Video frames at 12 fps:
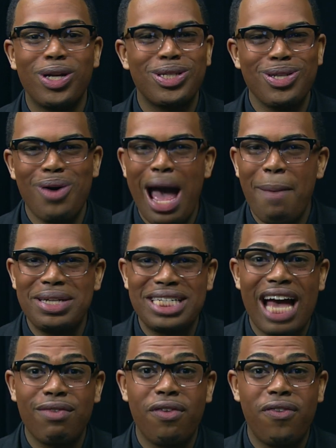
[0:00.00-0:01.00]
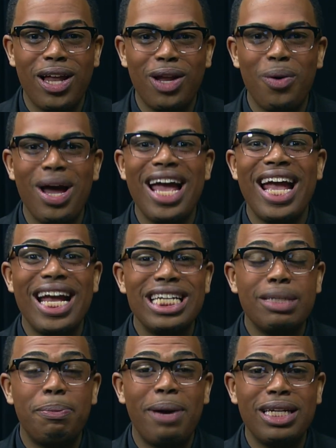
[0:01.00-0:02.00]
are so happy to have a fellow
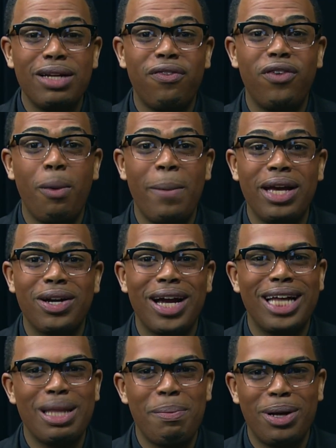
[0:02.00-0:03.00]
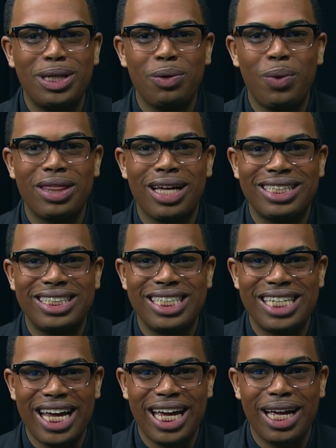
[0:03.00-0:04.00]
independent filmmaker in the building with us
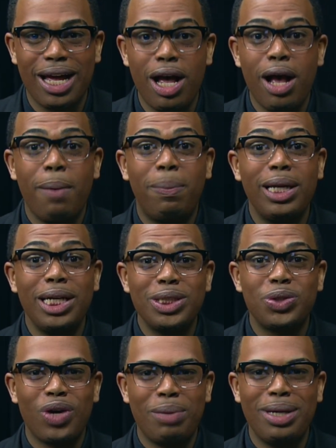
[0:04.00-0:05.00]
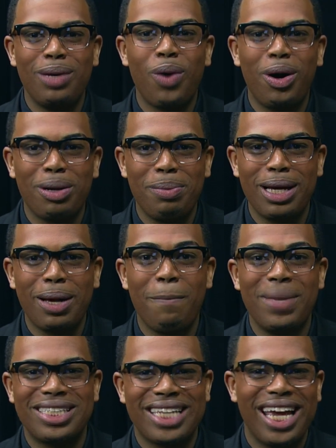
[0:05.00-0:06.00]
today. Please join me in welcoming
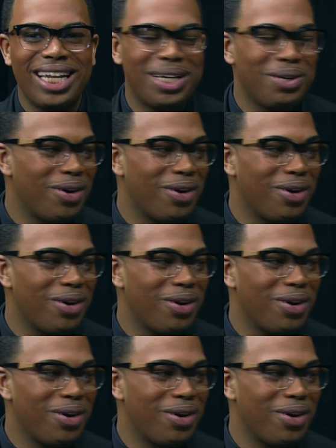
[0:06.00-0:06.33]
Miss Caitlin